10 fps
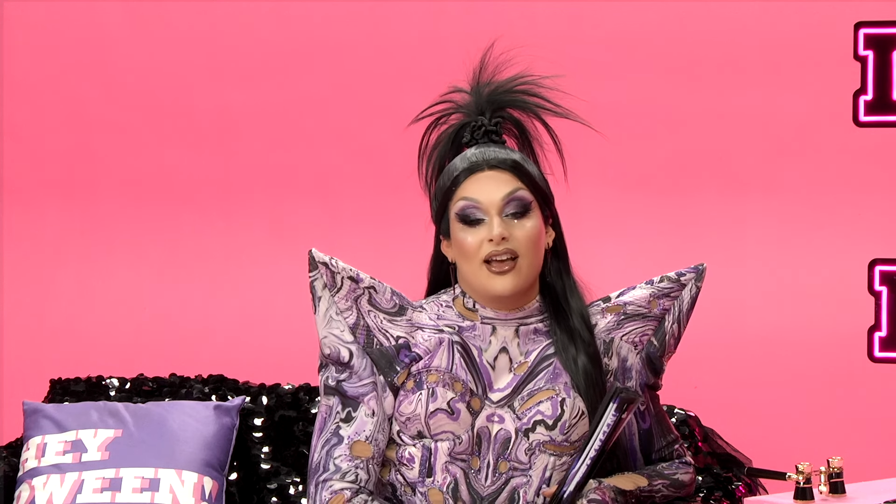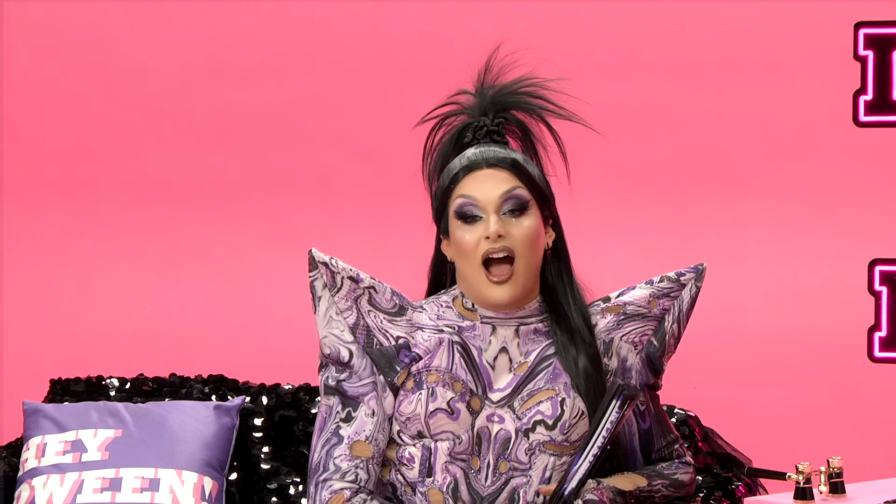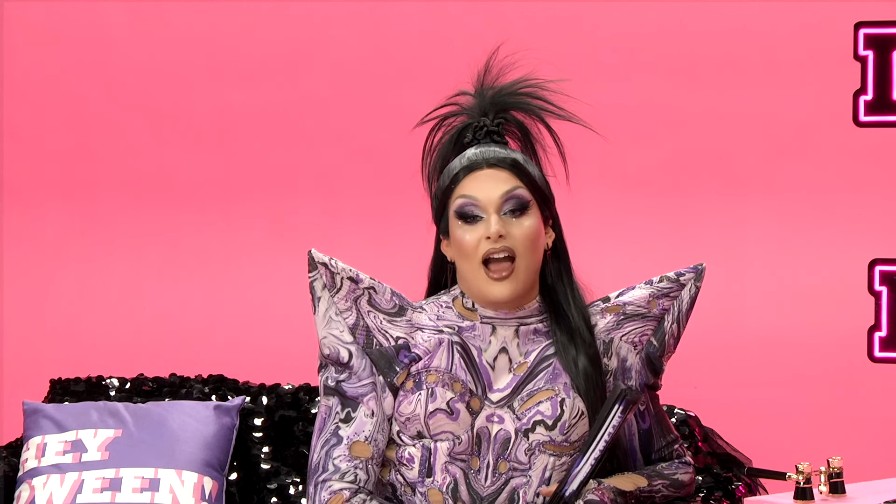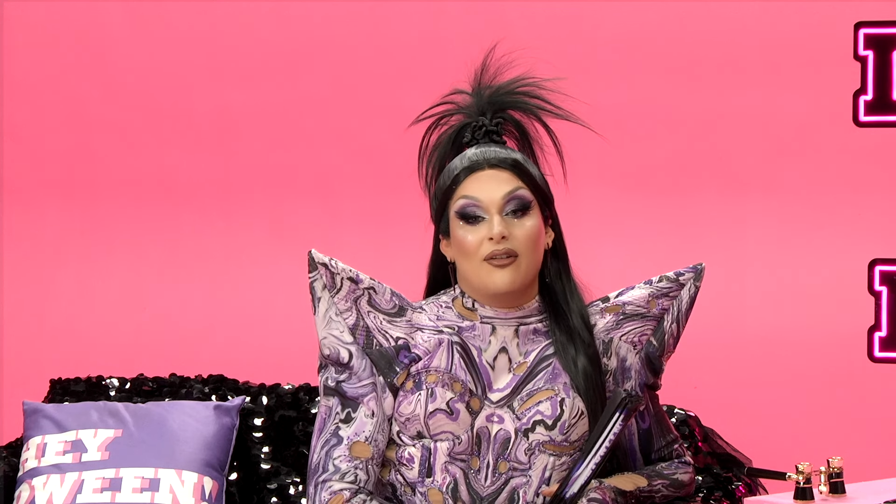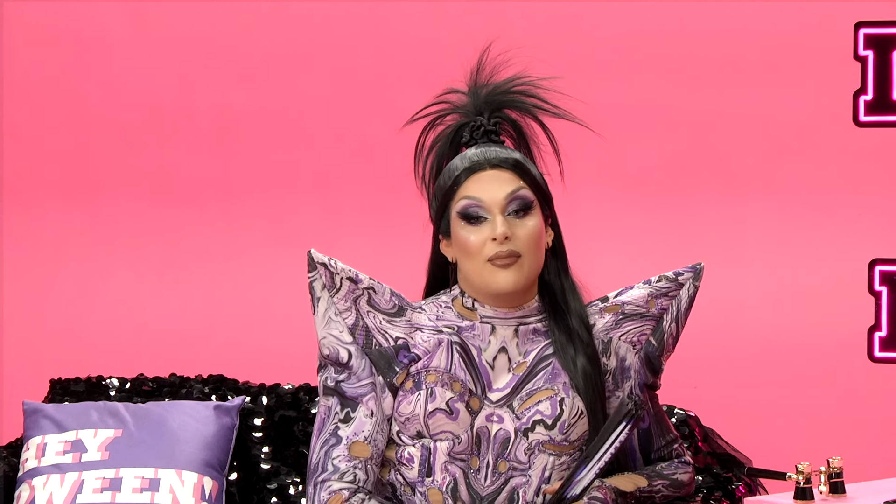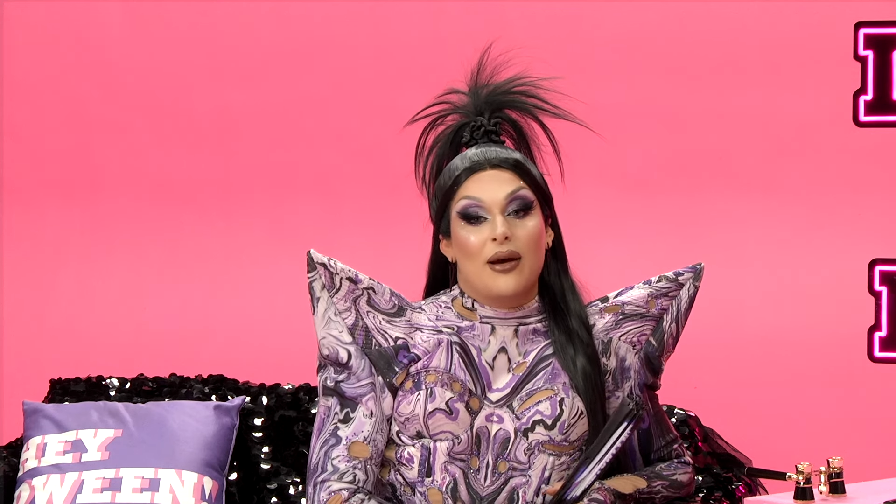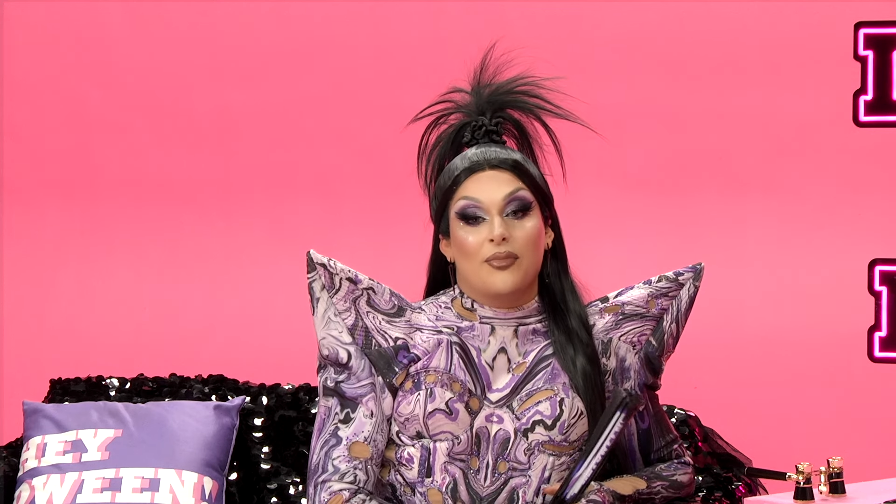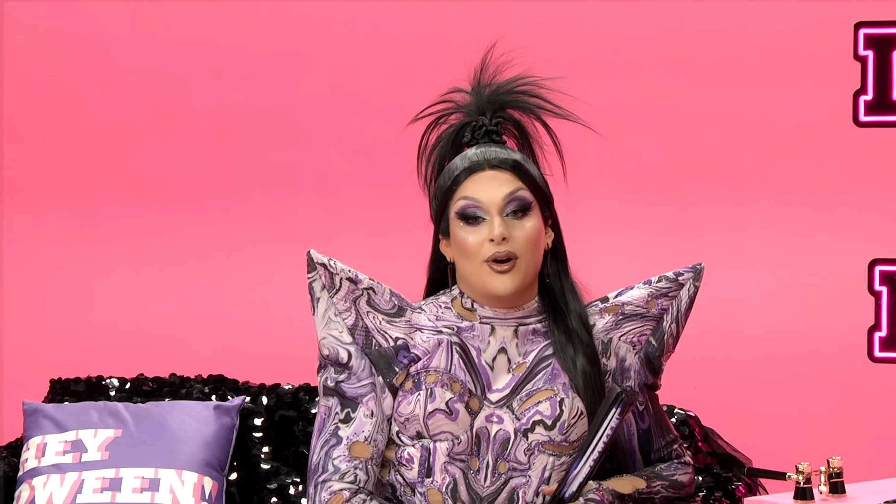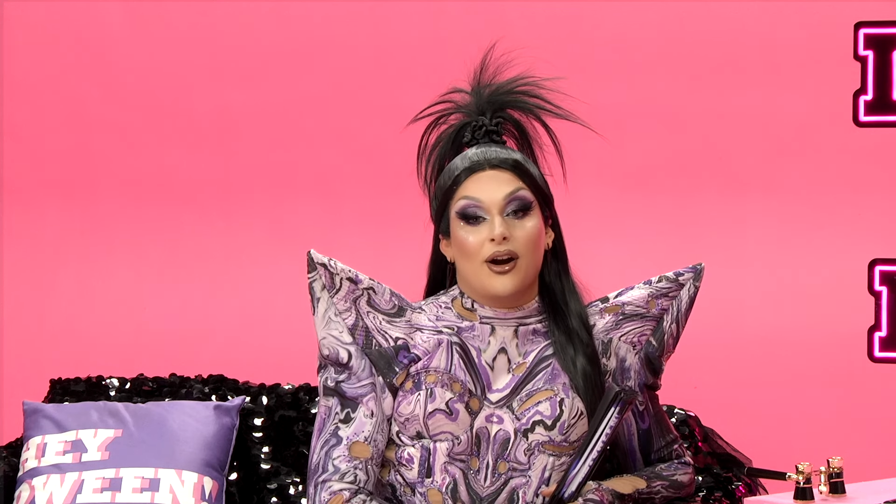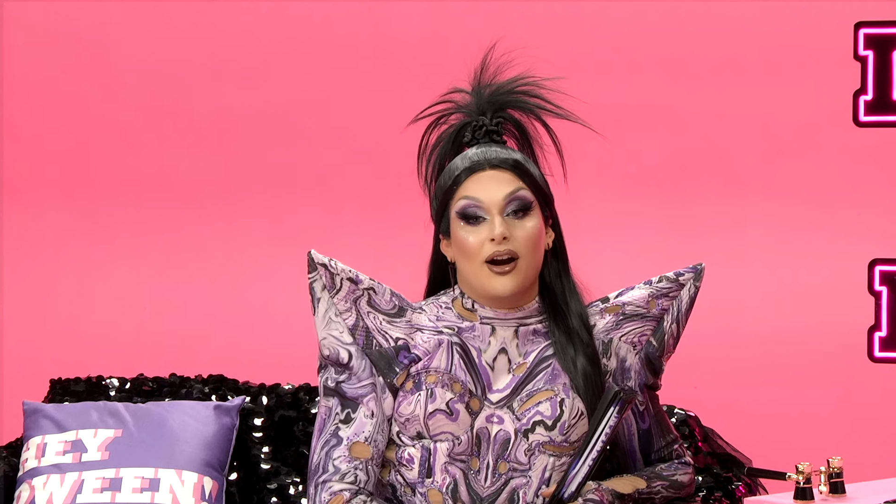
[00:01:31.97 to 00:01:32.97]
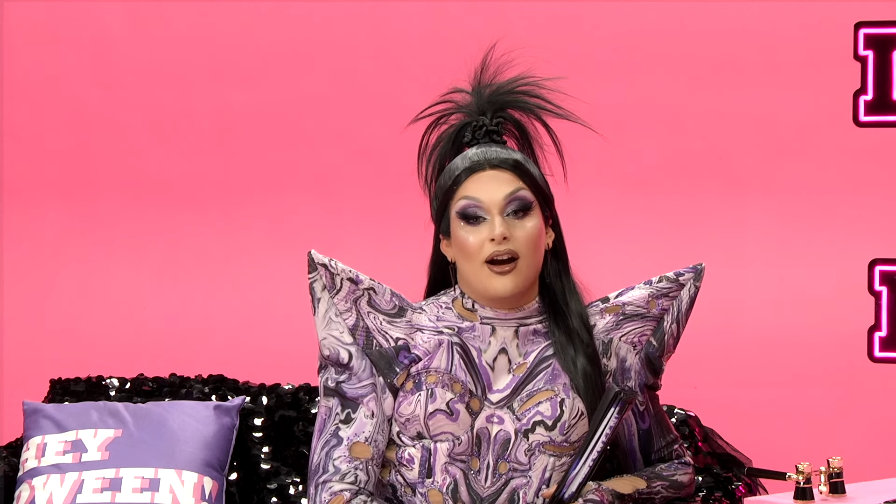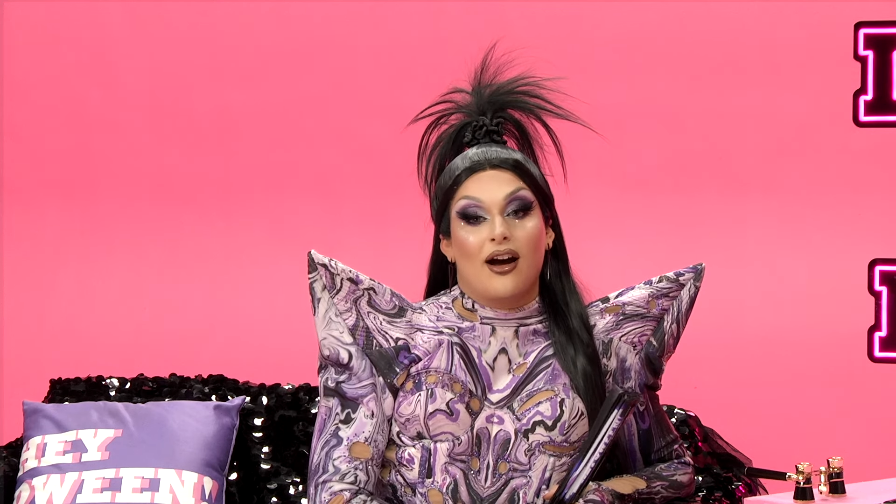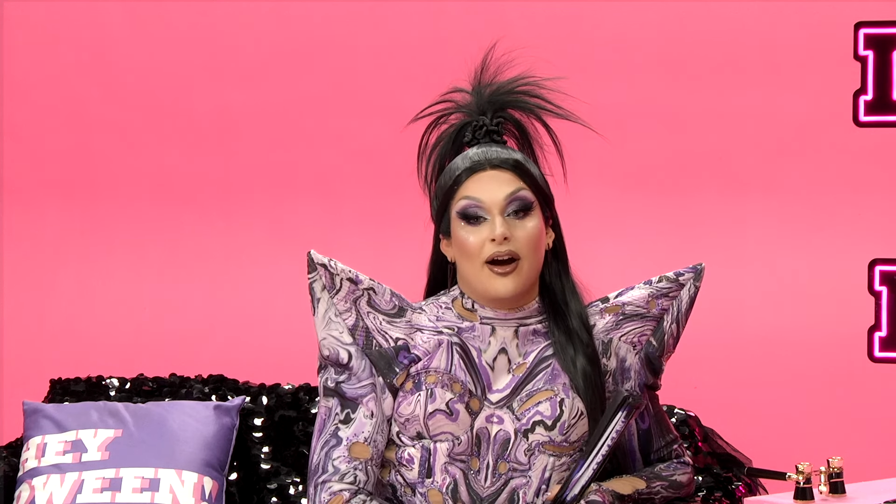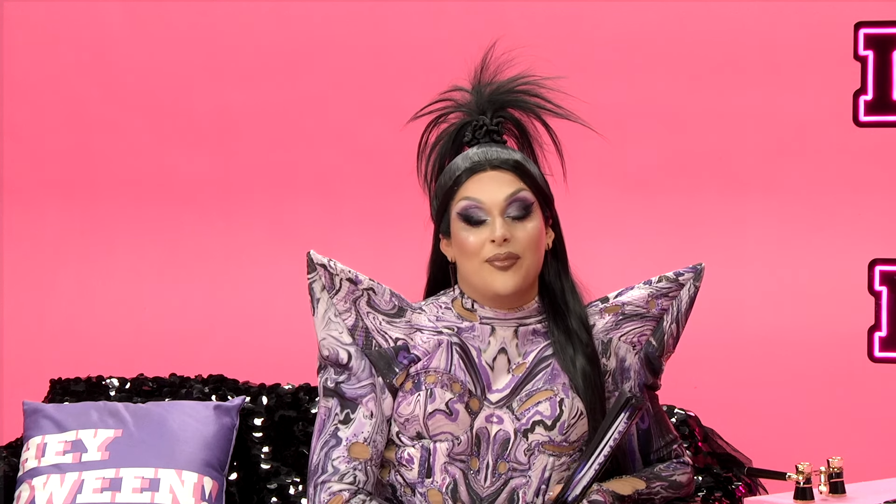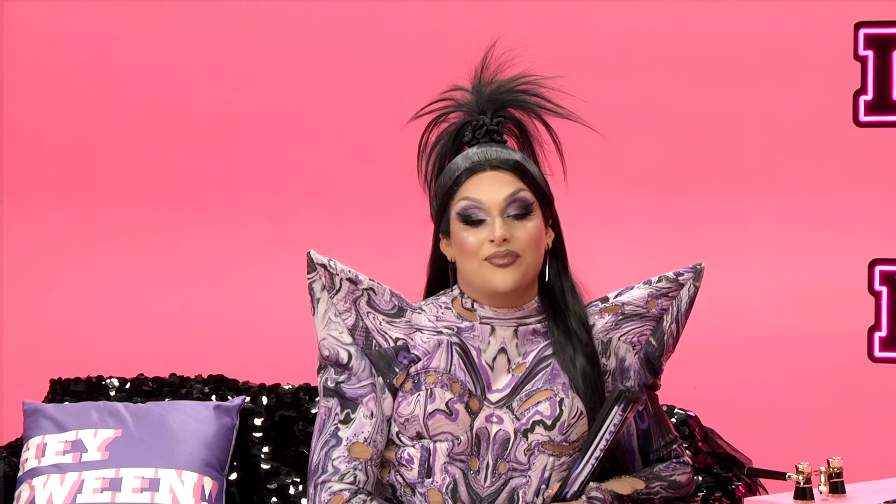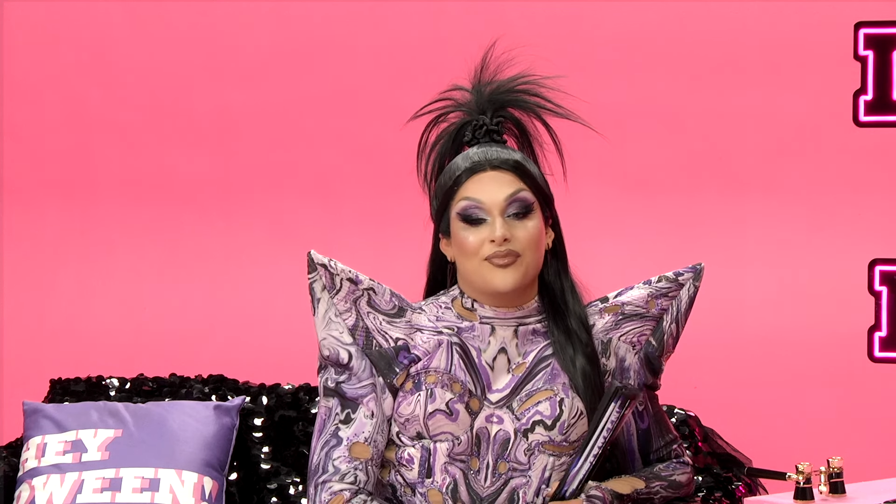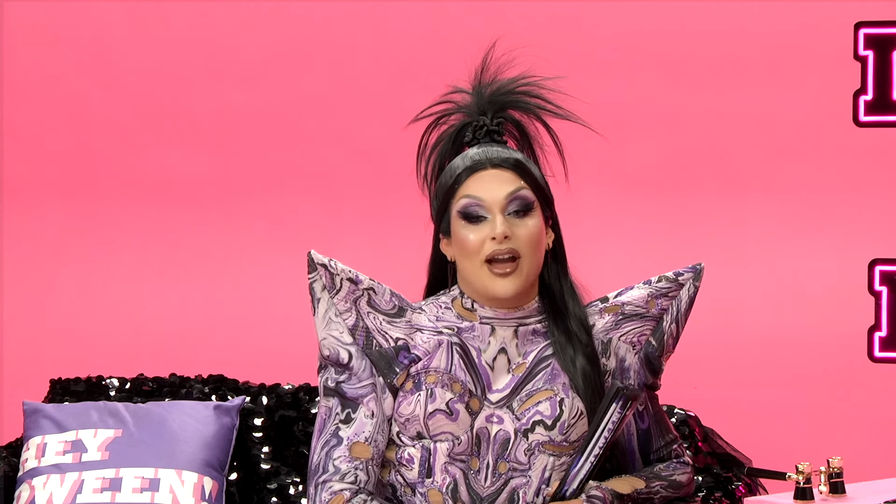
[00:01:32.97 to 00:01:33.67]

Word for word: I remember um,